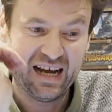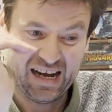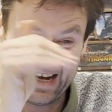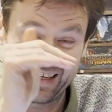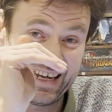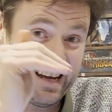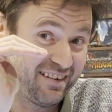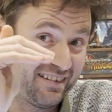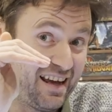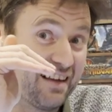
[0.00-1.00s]
at gear
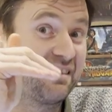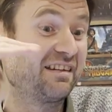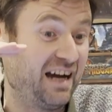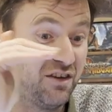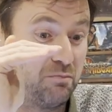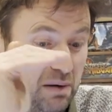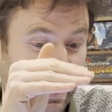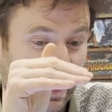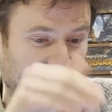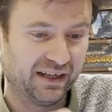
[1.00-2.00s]
6, that's
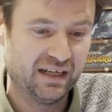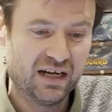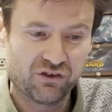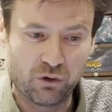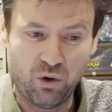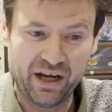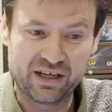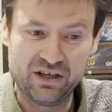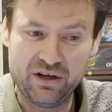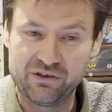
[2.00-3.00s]
bad. So what I
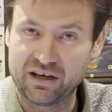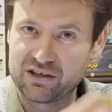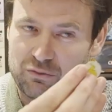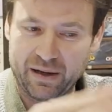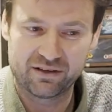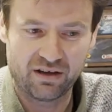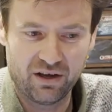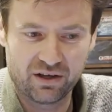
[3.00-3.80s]
can do is I can spend